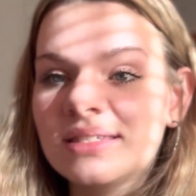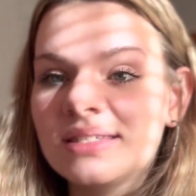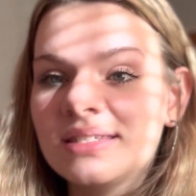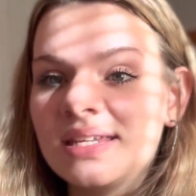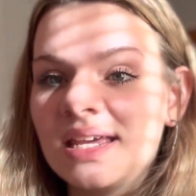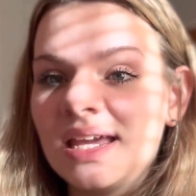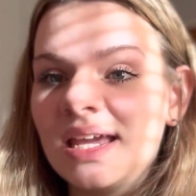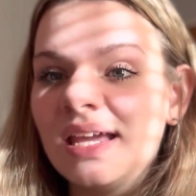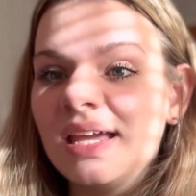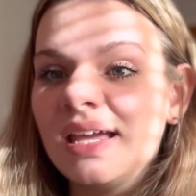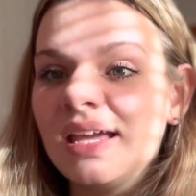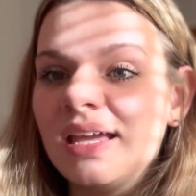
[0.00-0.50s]

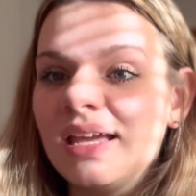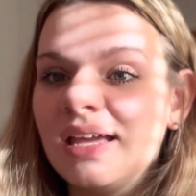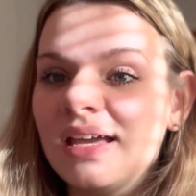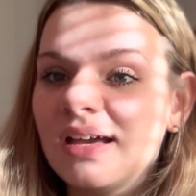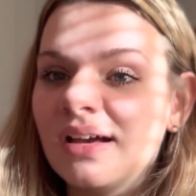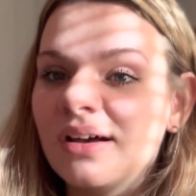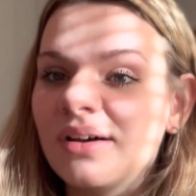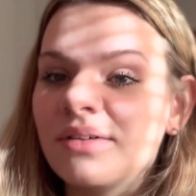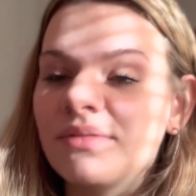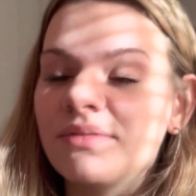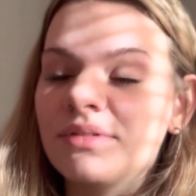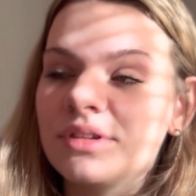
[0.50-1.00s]
day
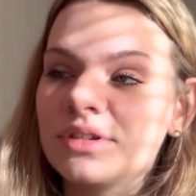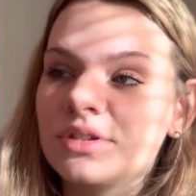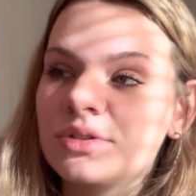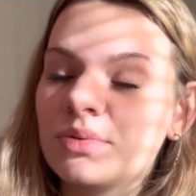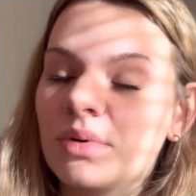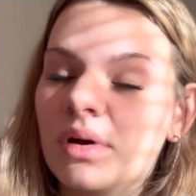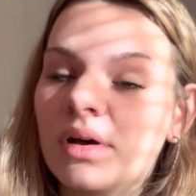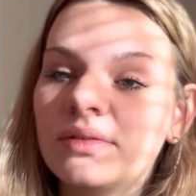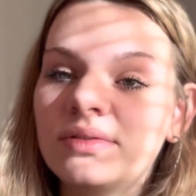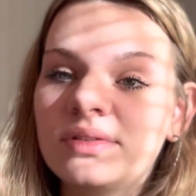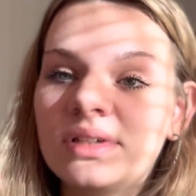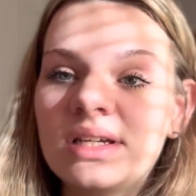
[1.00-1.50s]
8 of the
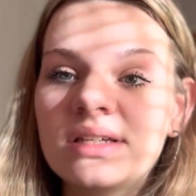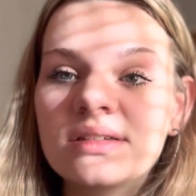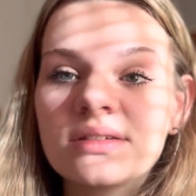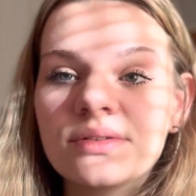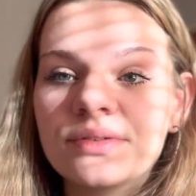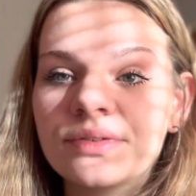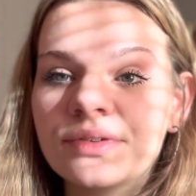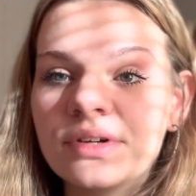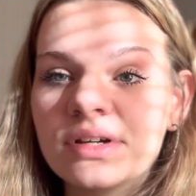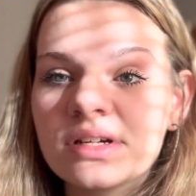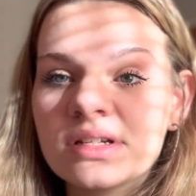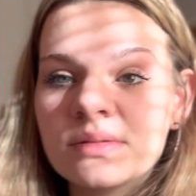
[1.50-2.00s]
12 days of
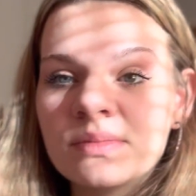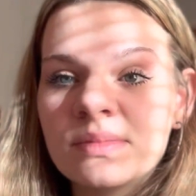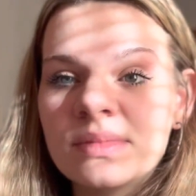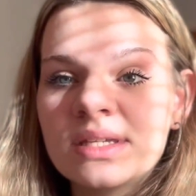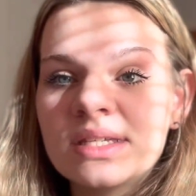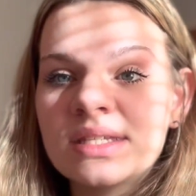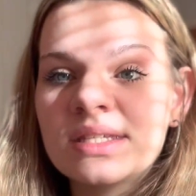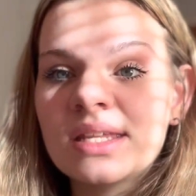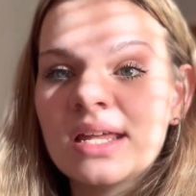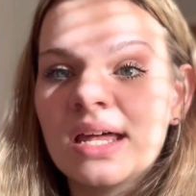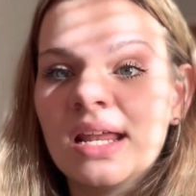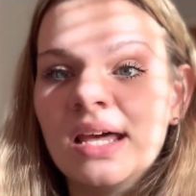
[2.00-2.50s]

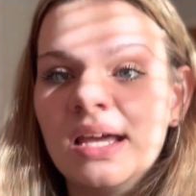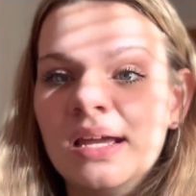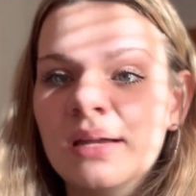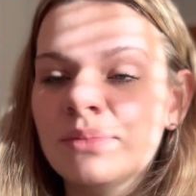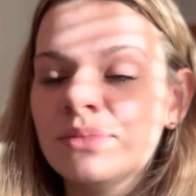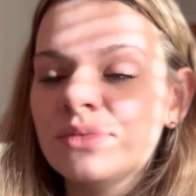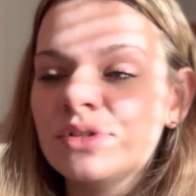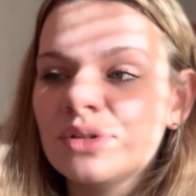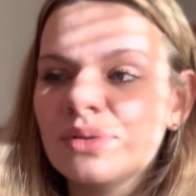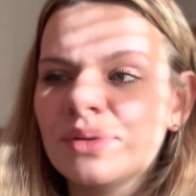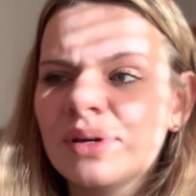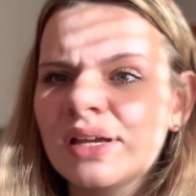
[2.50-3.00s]
Christmas that I
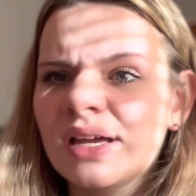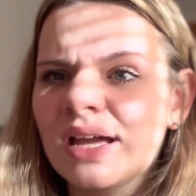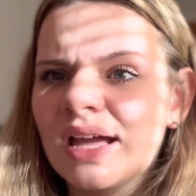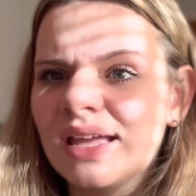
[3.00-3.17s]
am doing.